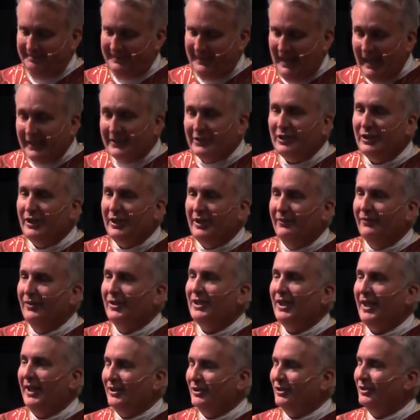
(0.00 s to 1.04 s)
That's the
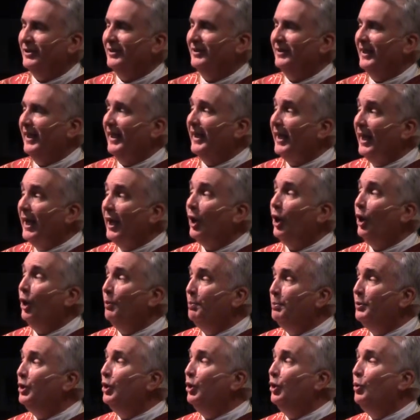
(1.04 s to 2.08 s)
invitation. And I
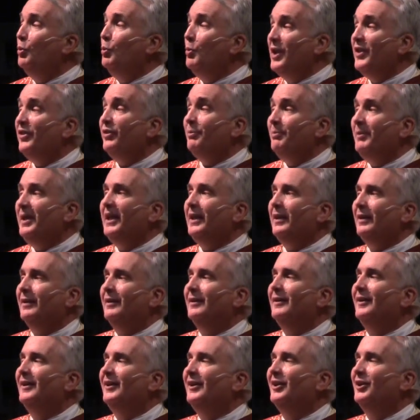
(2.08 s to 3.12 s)
hope you, with me,
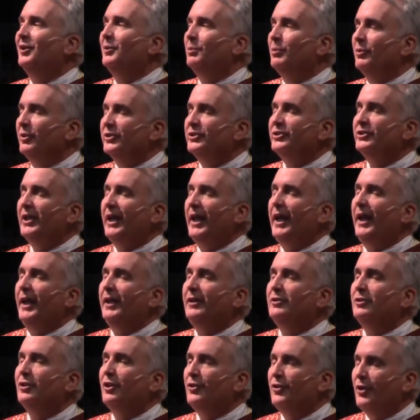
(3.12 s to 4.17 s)
will say
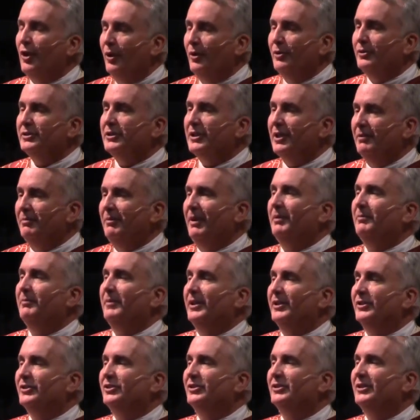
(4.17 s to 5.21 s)
to those
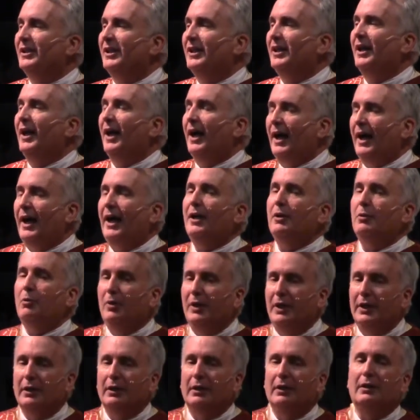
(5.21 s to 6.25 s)
commitments, I
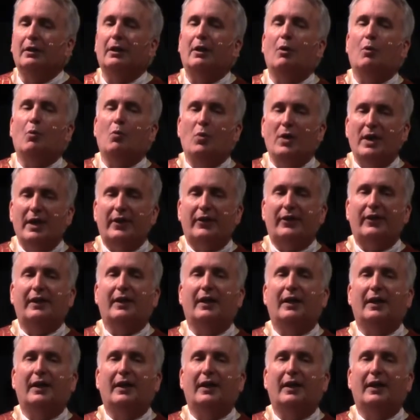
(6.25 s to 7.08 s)
will with